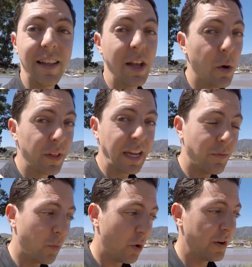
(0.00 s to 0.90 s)
and they only
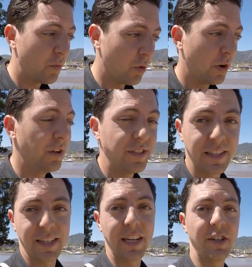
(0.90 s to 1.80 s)
give one royal
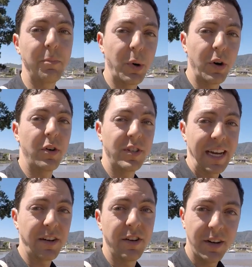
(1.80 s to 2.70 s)
designation per
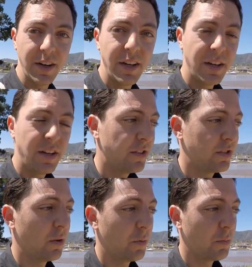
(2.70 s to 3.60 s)
sector.
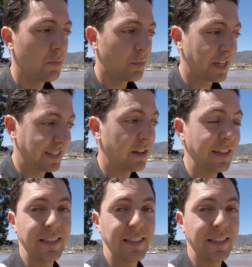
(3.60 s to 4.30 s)
So Gazelle hmm.